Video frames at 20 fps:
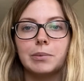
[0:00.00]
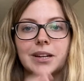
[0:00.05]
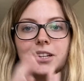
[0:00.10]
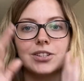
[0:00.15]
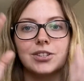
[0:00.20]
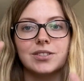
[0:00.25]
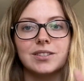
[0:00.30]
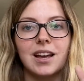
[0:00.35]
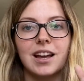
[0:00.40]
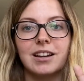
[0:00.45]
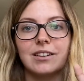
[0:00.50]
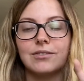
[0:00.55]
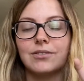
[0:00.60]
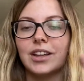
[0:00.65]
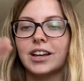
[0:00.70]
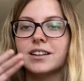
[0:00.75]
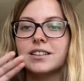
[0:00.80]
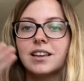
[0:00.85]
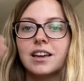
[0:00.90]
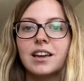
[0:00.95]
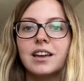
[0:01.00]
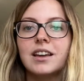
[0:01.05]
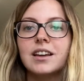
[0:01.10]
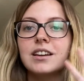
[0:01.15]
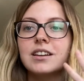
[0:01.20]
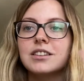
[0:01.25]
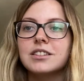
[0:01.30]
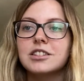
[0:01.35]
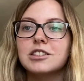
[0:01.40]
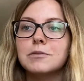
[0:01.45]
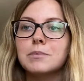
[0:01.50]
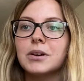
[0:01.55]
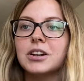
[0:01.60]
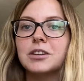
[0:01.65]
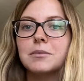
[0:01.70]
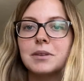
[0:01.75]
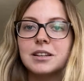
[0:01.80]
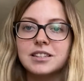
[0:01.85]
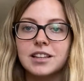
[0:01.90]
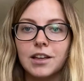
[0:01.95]
I just kind of like
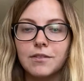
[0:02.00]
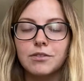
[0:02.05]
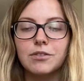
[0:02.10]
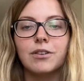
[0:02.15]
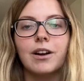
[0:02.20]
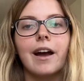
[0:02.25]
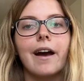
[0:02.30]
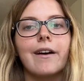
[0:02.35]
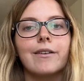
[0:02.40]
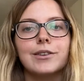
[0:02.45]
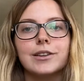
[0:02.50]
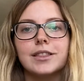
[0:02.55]
spreading myself around.